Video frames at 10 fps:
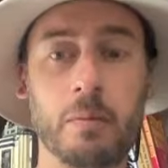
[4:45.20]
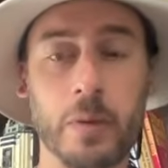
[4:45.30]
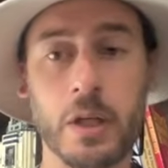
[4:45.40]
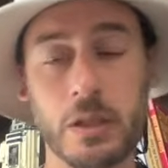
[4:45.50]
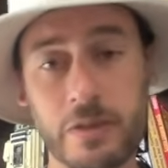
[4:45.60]

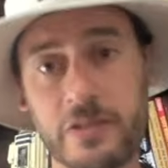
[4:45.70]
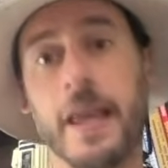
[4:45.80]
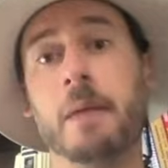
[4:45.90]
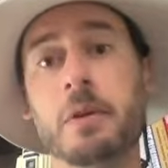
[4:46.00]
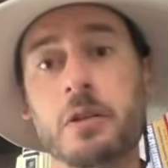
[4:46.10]
because of his
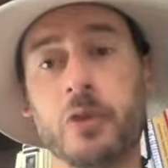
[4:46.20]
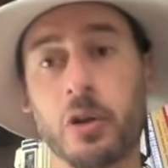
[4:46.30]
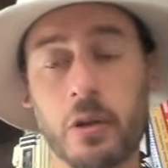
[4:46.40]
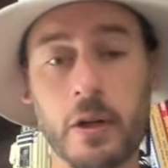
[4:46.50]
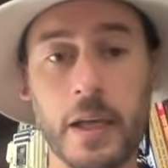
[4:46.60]
damage for
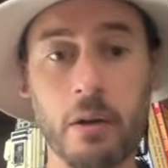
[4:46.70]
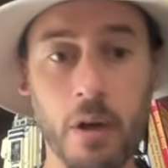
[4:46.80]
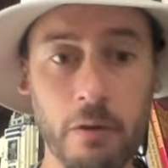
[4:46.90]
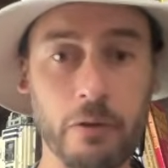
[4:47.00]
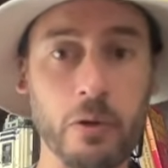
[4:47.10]
clearing out
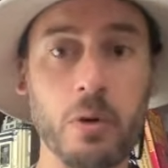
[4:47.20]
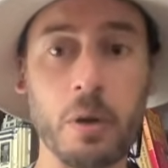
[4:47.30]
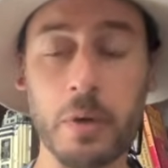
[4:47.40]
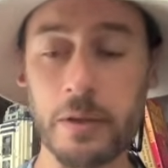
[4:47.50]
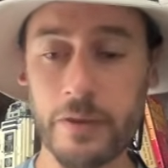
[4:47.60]
a
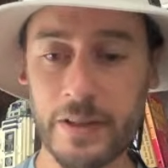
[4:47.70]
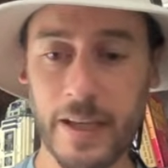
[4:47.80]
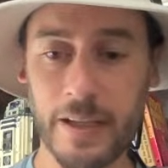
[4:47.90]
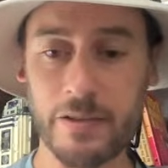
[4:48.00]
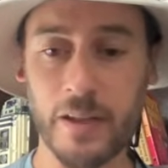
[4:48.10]
floor. But if he
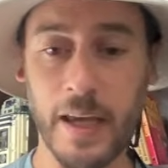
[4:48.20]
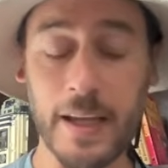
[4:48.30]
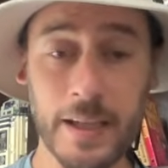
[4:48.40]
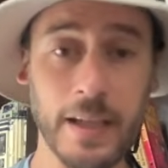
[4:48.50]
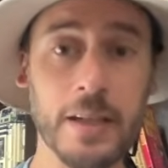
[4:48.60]
takes
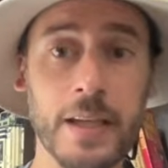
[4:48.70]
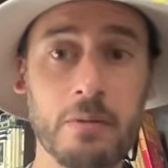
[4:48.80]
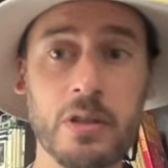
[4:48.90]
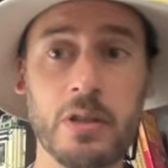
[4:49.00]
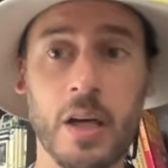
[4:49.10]
any kind of
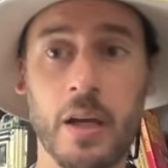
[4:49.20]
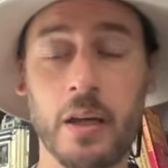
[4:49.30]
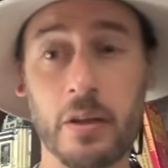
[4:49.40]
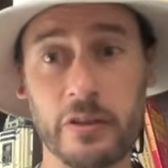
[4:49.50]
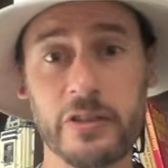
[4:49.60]
damage,
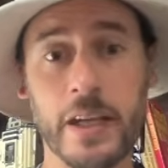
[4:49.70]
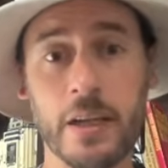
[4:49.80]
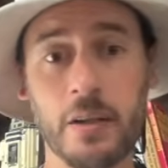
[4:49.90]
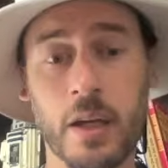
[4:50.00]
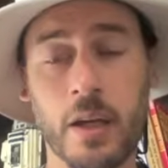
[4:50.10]
it'll
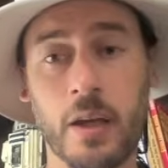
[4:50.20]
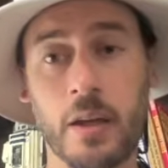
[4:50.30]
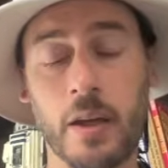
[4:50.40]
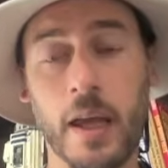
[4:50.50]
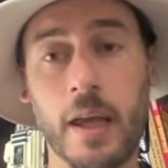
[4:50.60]
stick.
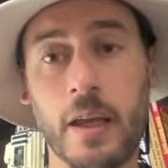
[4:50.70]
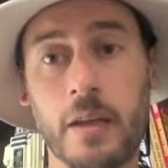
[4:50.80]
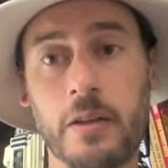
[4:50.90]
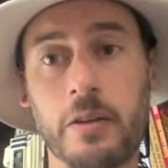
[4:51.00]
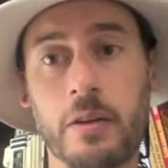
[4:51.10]

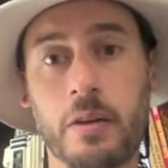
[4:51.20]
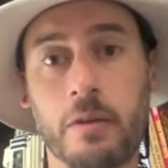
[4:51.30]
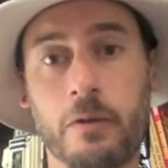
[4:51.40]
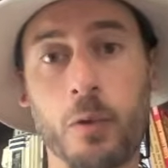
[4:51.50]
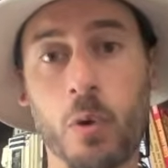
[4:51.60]
And
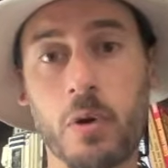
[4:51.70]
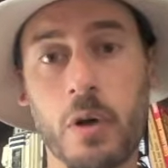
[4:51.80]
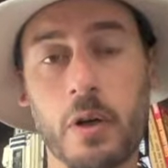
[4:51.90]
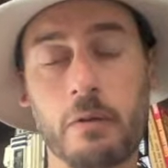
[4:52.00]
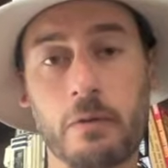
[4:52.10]

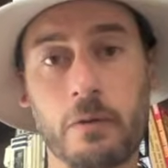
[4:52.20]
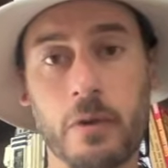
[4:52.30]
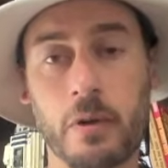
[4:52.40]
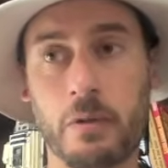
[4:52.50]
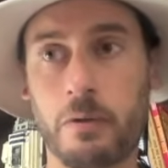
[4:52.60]
for
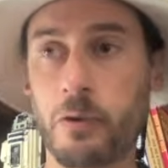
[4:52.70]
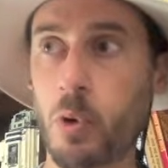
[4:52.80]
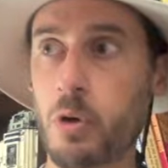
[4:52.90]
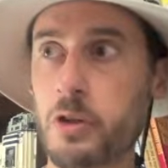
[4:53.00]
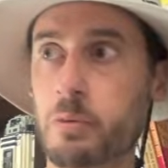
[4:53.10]

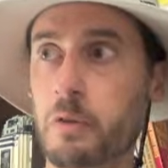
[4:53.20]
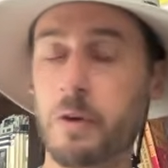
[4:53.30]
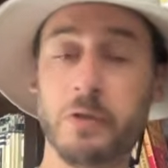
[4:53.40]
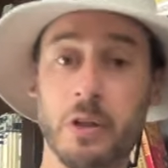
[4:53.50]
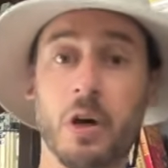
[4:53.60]
floors with
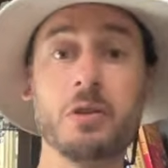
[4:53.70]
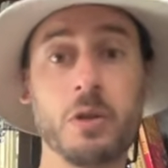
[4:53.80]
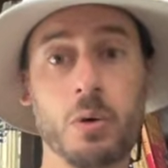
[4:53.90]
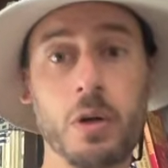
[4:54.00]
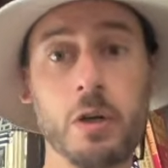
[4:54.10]

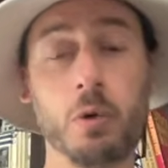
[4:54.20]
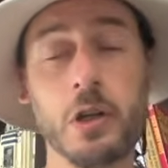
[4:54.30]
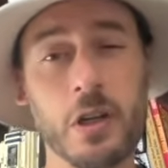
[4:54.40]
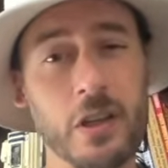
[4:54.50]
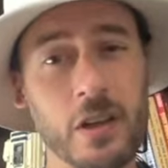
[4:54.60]
1500 Horde, where
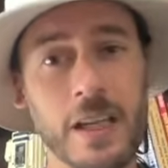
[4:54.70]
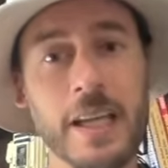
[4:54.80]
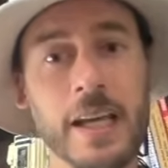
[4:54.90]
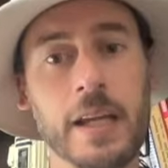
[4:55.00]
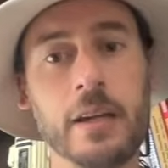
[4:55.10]
you're gonna
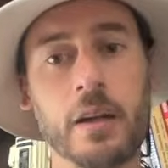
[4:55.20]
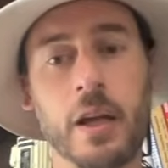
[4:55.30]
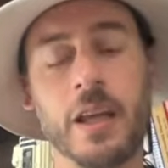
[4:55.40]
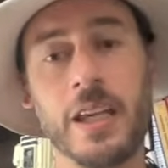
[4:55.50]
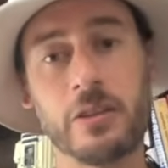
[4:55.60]
get hit,
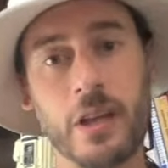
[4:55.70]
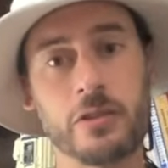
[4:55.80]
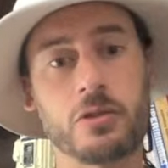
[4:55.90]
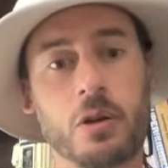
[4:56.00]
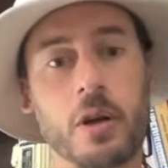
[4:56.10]
he's less
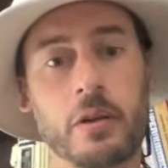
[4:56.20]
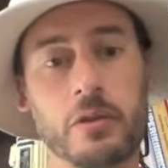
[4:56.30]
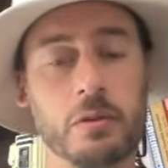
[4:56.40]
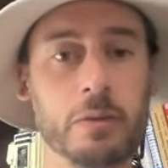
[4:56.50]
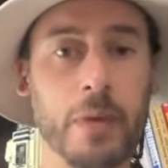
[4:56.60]
strong.
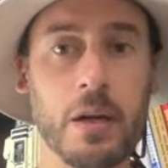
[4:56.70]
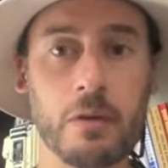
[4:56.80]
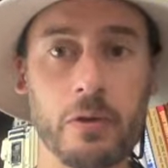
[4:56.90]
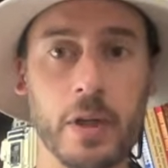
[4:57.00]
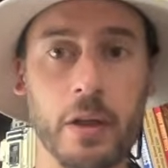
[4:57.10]
So he's better
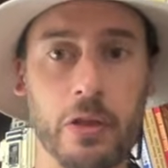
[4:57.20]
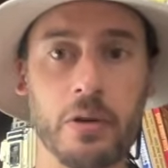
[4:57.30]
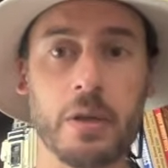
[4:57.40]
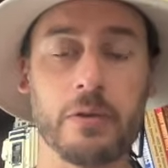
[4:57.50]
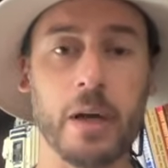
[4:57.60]
for like a
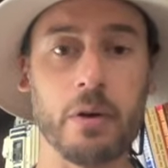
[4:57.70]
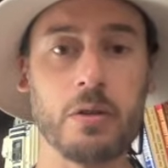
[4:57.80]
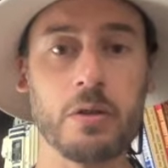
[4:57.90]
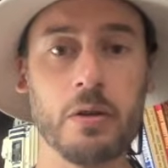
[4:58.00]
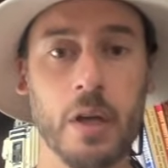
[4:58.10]

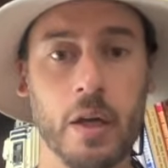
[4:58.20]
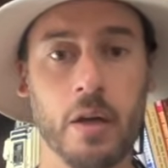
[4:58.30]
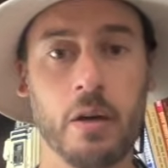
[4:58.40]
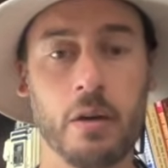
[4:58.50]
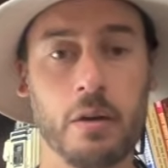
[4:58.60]
3500
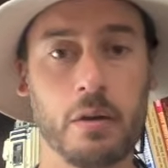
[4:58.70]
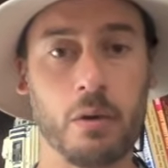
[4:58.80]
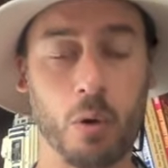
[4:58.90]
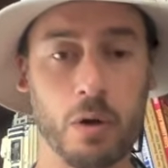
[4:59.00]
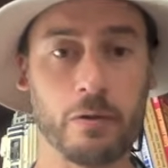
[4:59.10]

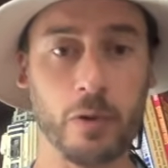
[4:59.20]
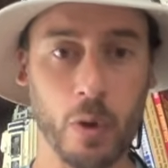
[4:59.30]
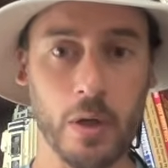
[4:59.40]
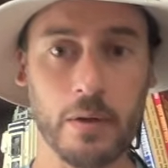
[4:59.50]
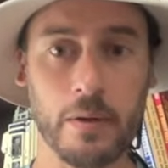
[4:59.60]
Horde
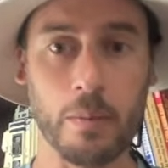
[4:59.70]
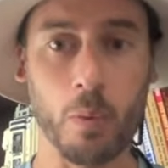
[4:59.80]
floor, where